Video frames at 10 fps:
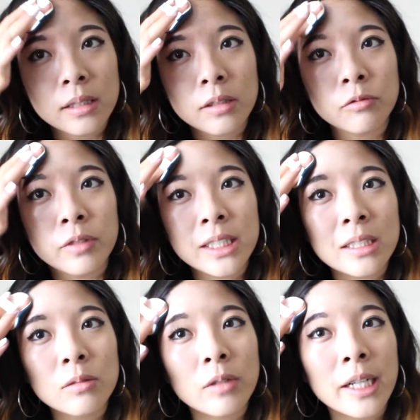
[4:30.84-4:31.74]
The
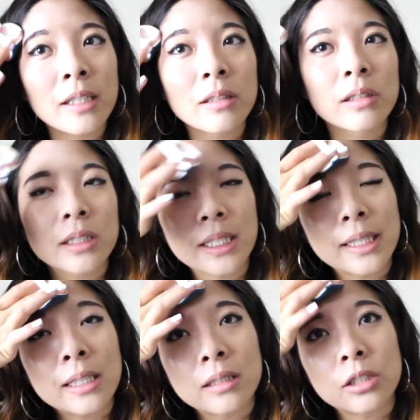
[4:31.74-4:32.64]
reason why it looks
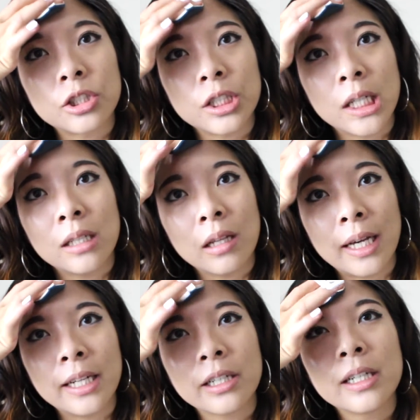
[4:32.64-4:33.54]
like it's a shade
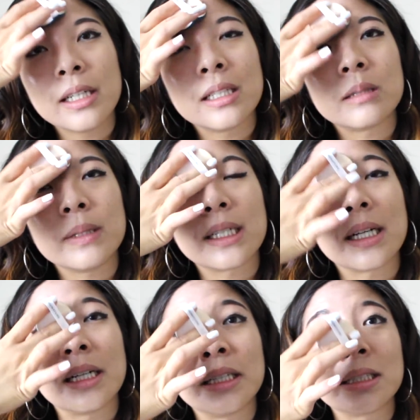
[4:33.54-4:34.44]
lighter is
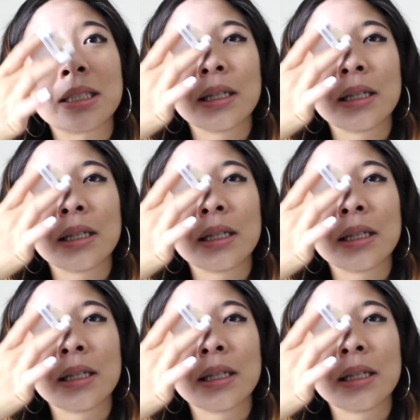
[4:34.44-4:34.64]
because